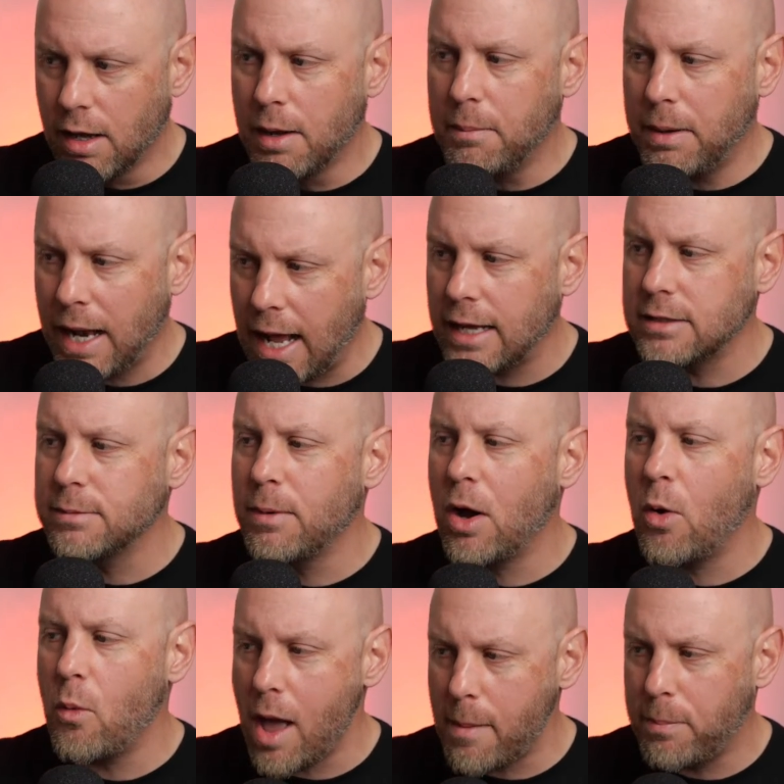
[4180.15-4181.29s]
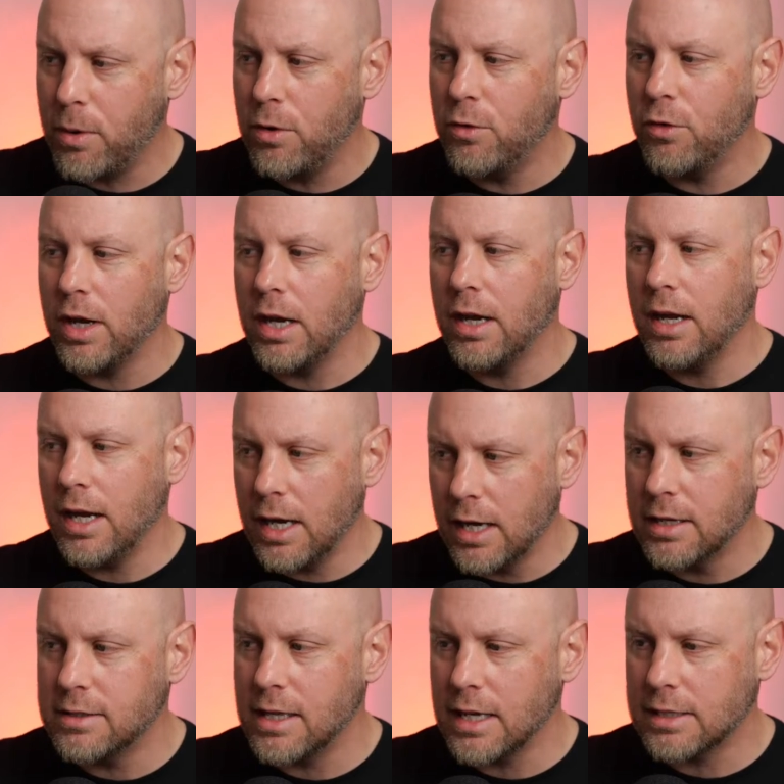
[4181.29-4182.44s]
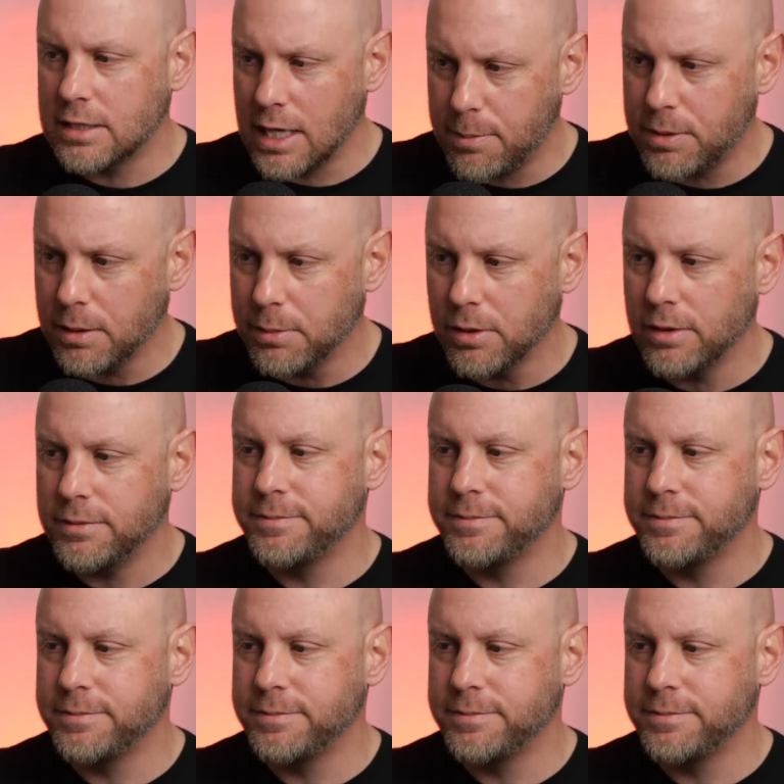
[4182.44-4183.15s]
Plasma weaponry is acceptable.